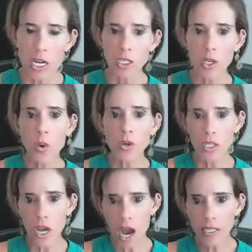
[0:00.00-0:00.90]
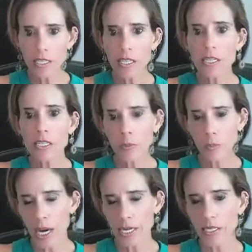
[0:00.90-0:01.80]
So toxins
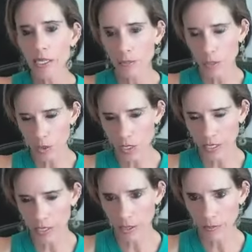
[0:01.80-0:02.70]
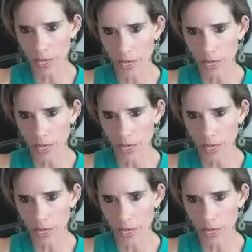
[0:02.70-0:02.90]
suppress the immune system